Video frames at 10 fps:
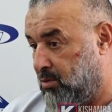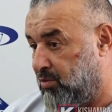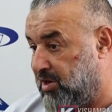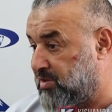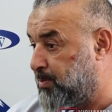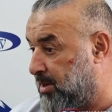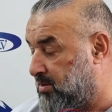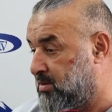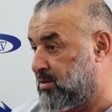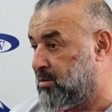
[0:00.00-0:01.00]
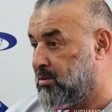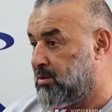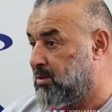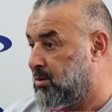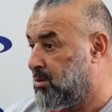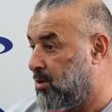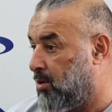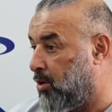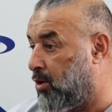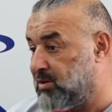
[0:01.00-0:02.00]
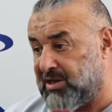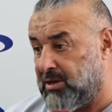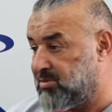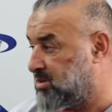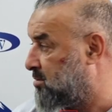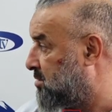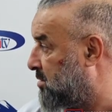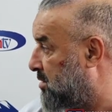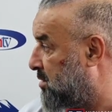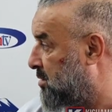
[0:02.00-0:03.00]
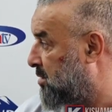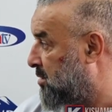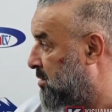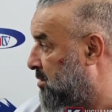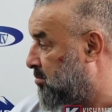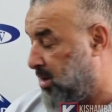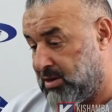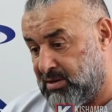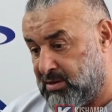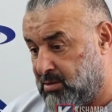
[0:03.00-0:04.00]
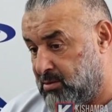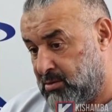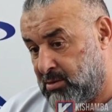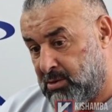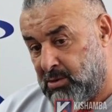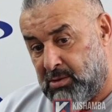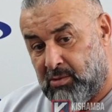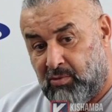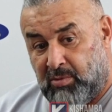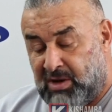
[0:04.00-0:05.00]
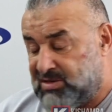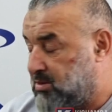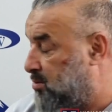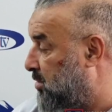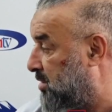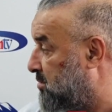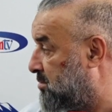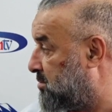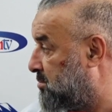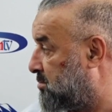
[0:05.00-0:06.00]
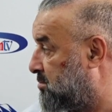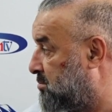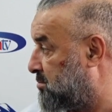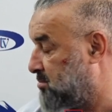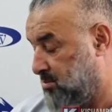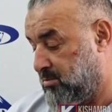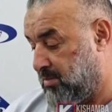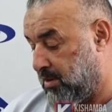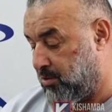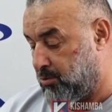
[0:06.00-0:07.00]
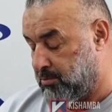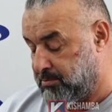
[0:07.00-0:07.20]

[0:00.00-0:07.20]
We respect all teams, but we must win. Thank you.